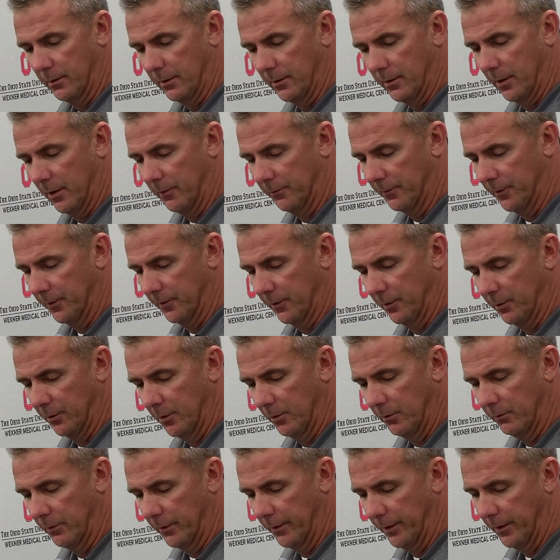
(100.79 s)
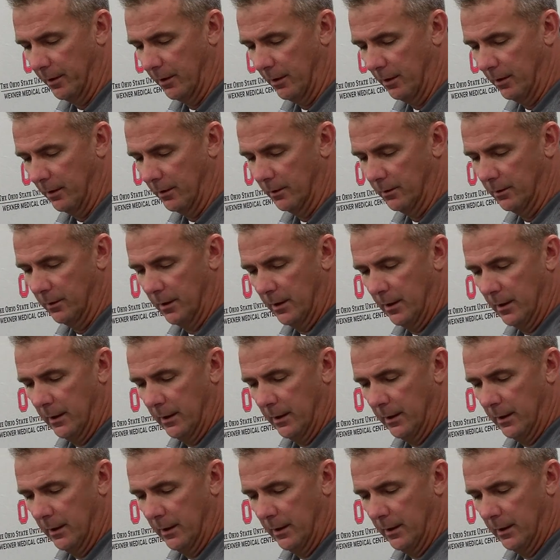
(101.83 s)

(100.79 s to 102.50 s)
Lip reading: selfless and go very hard.